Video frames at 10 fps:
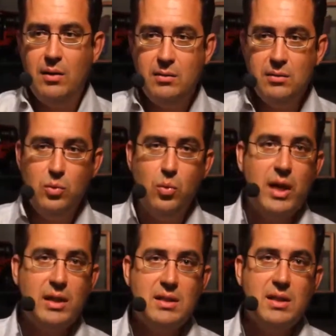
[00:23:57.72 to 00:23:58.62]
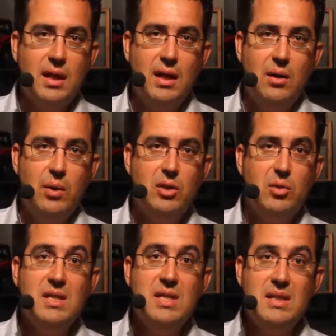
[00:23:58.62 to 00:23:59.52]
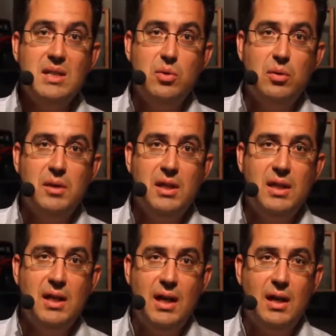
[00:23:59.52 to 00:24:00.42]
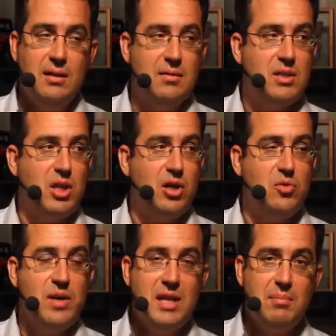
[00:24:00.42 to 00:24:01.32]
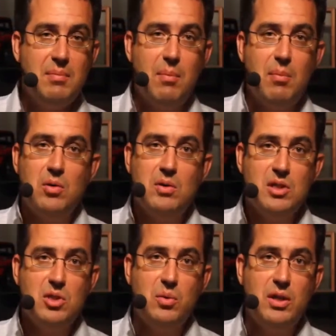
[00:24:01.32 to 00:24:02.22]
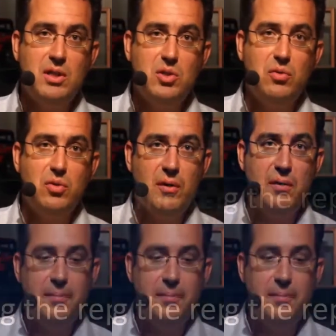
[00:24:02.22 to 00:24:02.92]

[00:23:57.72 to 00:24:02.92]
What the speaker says: what your thesis will be, and start reading papers and so on and so forth.